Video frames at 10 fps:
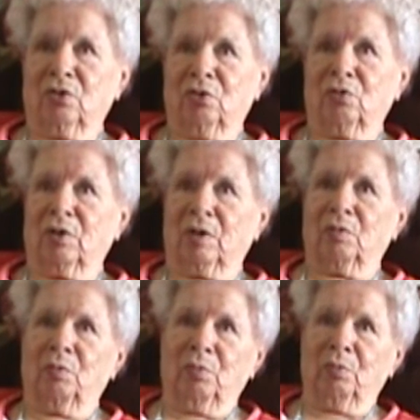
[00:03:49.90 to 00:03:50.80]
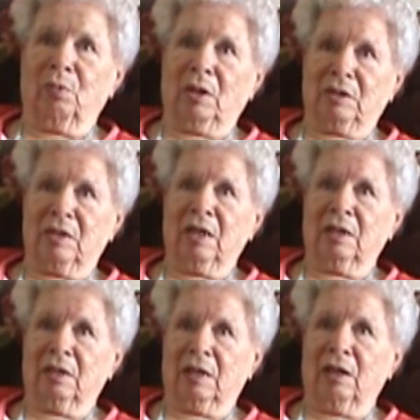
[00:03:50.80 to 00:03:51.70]
to the
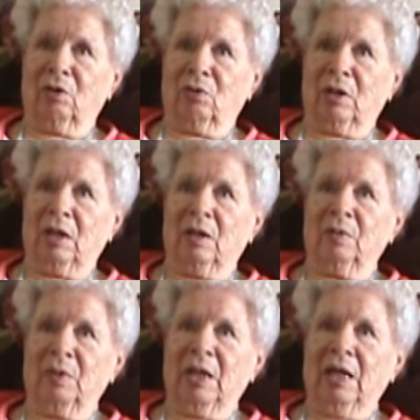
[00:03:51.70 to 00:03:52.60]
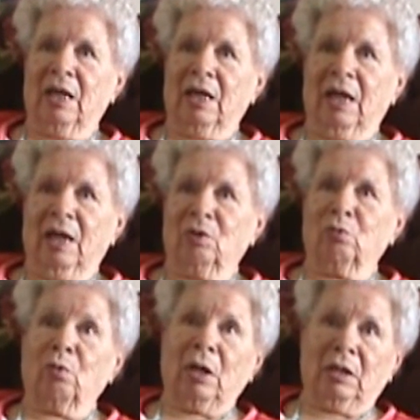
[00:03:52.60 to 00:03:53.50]
Montana area
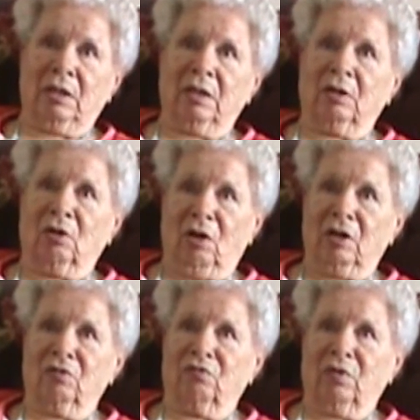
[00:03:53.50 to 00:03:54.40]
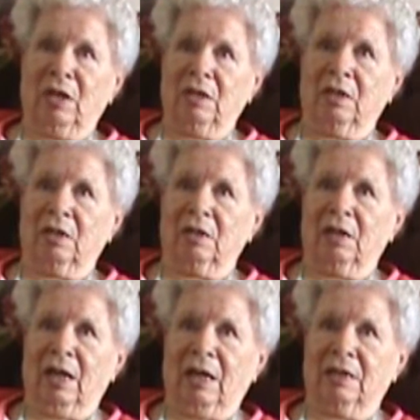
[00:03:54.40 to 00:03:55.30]
and rented a lot of Indian
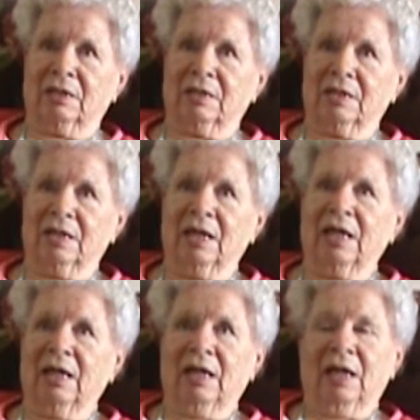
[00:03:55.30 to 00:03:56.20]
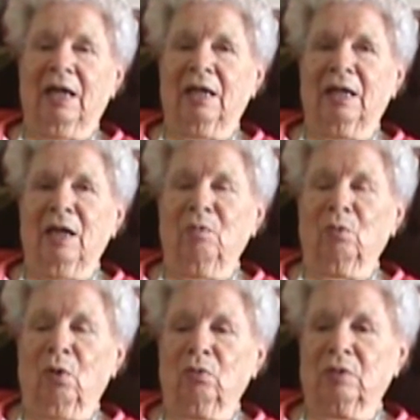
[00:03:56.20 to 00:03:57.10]
lands and he
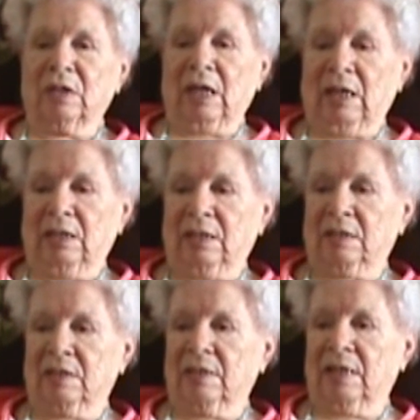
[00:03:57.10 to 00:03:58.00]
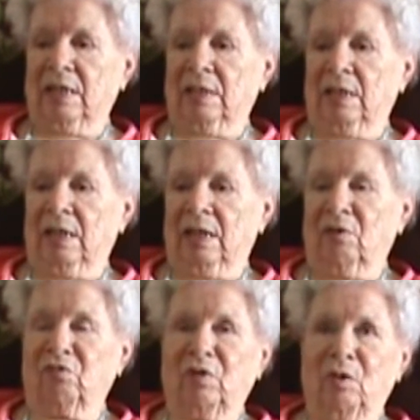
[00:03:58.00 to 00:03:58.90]
wrote Dad and said
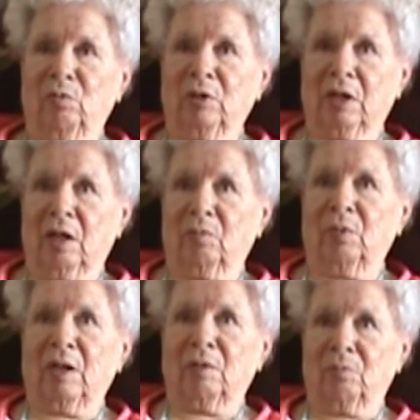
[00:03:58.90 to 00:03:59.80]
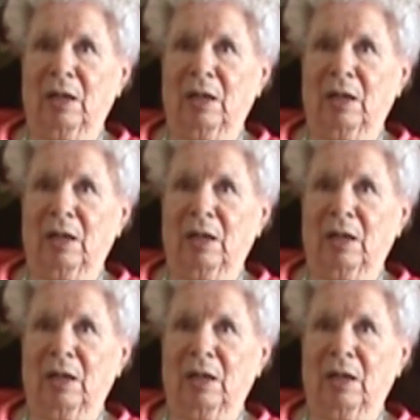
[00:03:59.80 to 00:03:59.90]
if he would come and